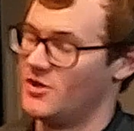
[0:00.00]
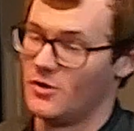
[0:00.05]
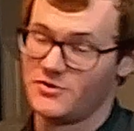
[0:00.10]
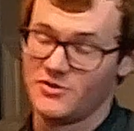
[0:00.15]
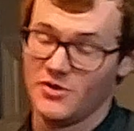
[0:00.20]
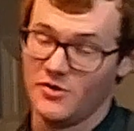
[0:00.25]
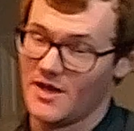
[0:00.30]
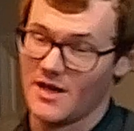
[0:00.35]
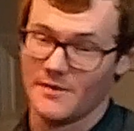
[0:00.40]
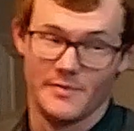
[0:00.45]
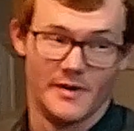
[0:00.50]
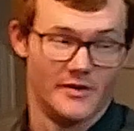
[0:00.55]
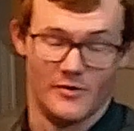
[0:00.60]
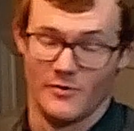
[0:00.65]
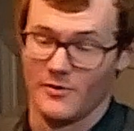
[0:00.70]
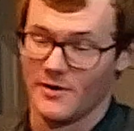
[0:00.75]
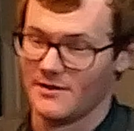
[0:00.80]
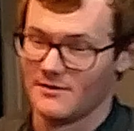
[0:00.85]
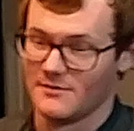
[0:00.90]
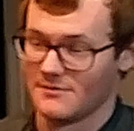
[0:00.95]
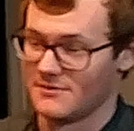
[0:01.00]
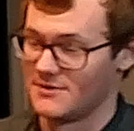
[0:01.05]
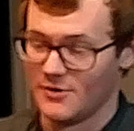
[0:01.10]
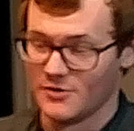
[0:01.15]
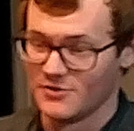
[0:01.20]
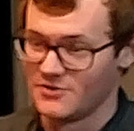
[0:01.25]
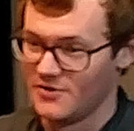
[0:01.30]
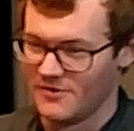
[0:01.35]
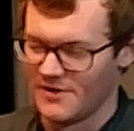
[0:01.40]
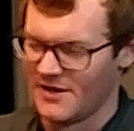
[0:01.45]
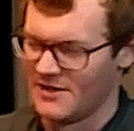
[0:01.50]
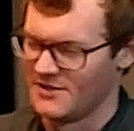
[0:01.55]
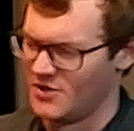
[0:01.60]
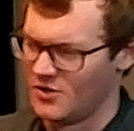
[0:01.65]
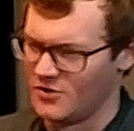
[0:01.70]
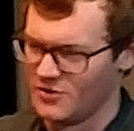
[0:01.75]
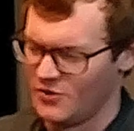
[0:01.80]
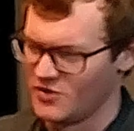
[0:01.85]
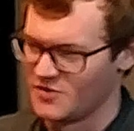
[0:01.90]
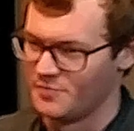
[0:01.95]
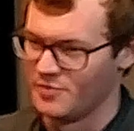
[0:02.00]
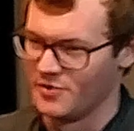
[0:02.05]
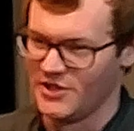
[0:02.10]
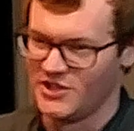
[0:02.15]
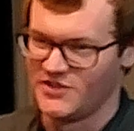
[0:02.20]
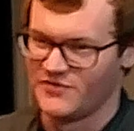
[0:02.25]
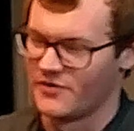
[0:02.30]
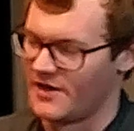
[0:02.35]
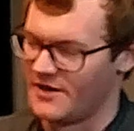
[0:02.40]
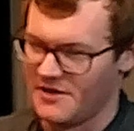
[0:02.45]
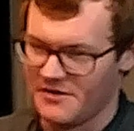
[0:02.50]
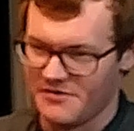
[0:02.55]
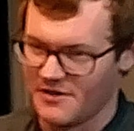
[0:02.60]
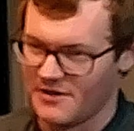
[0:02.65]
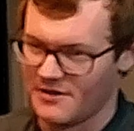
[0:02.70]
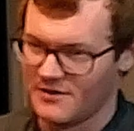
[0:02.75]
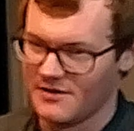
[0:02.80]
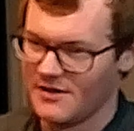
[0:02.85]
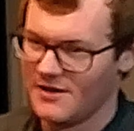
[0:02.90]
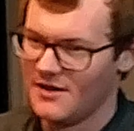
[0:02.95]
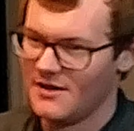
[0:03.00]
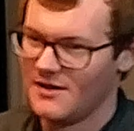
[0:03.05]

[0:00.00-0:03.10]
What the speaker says: Don't do that, by the way. Don't do that. Don't use bleach for anything.